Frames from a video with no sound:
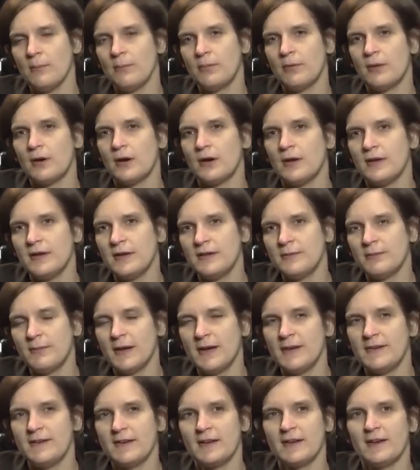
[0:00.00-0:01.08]
but it
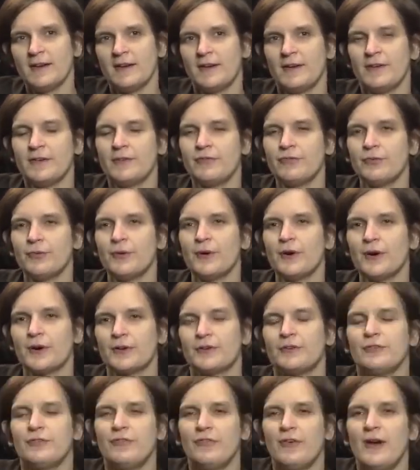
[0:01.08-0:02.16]
might take a lot of work
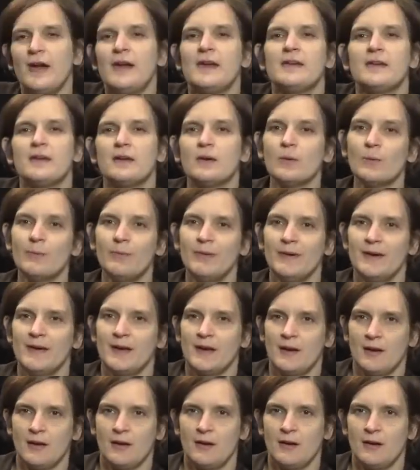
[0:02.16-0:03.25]
to find the opening.